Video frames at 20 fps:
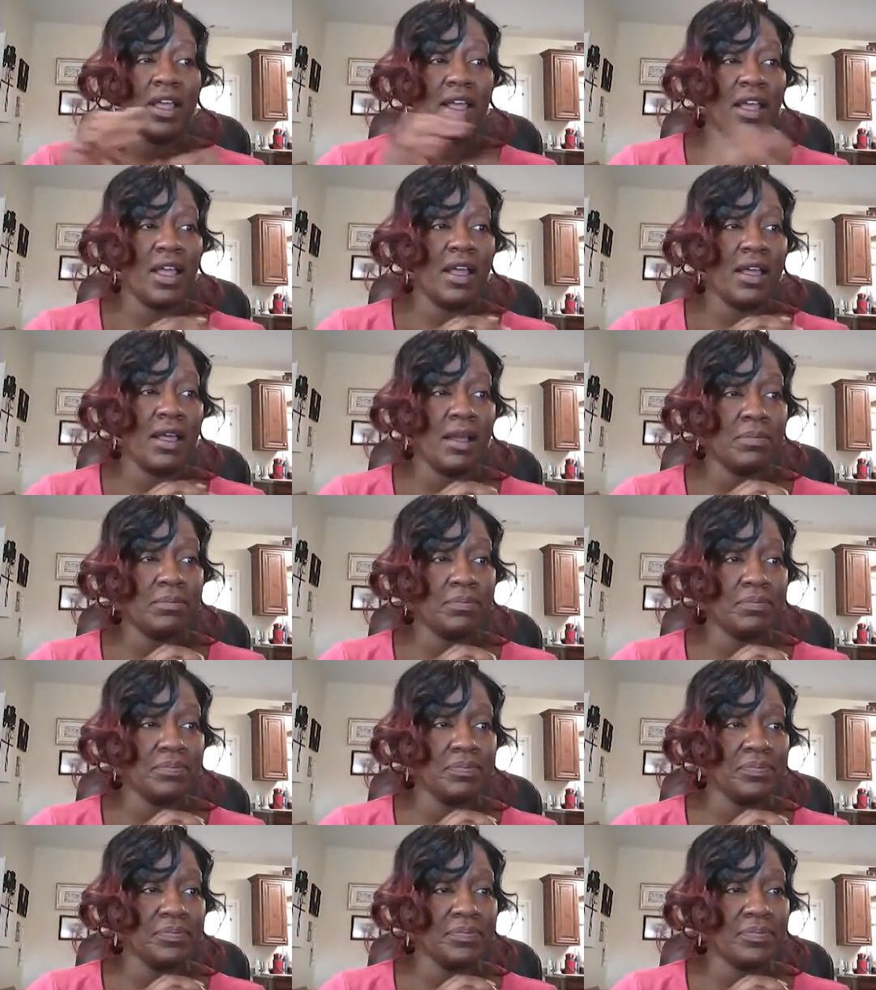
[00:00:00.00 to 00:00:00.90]
Um,
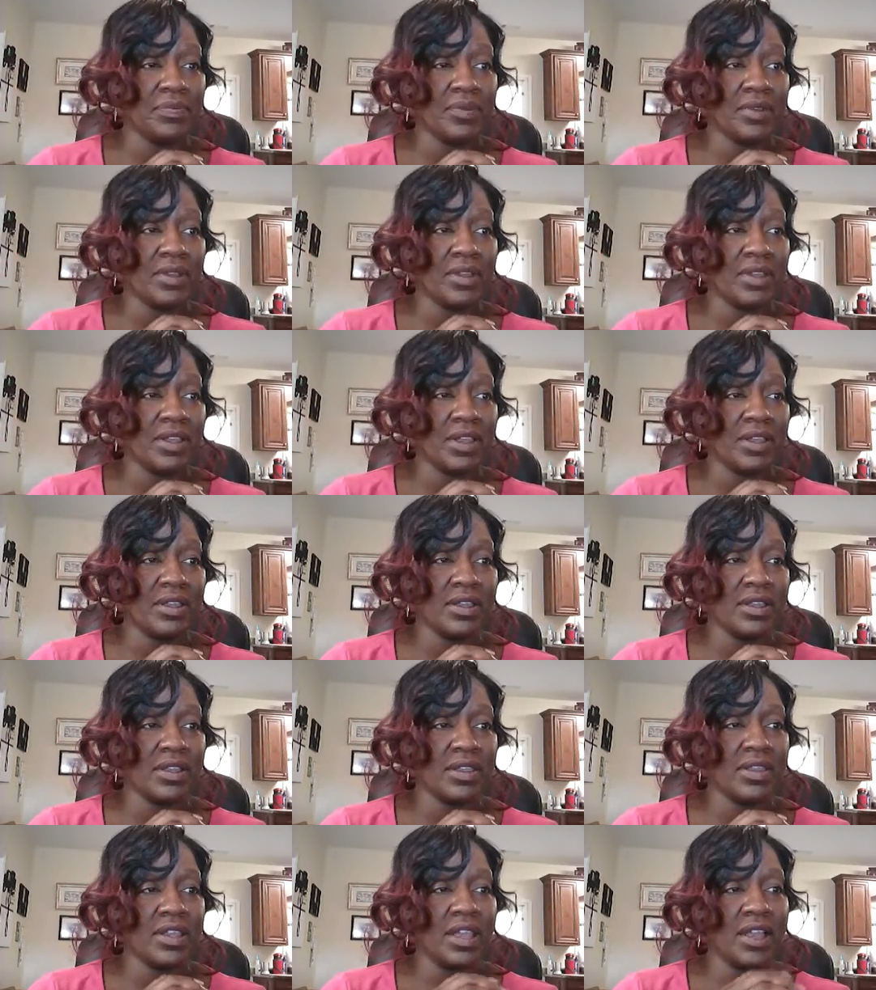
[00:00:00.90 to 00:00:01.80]

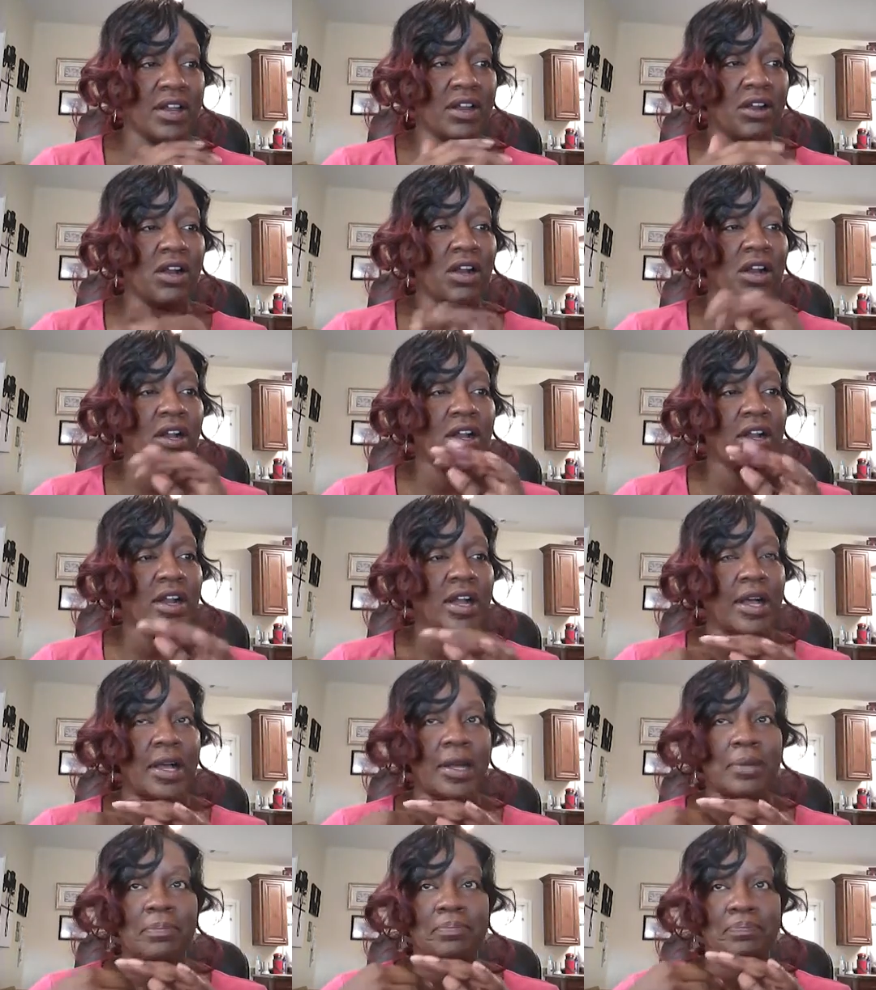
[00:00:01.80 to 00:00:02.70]
there
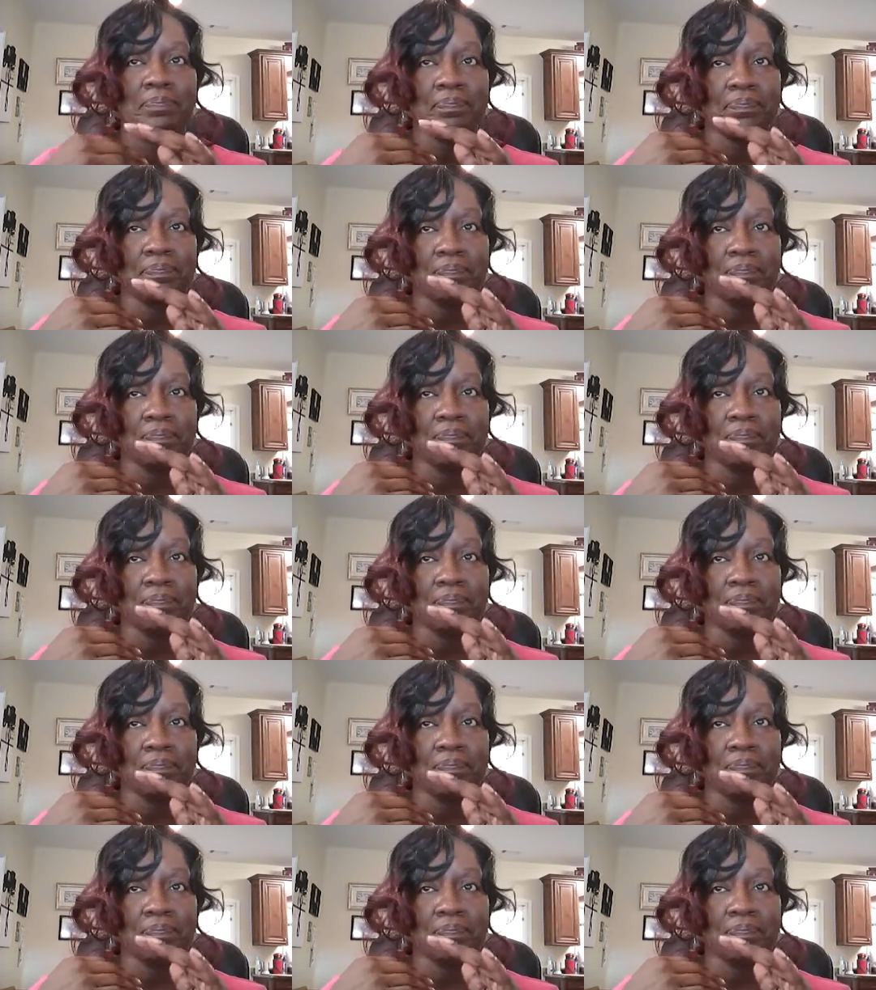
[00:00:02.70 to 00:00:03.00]
are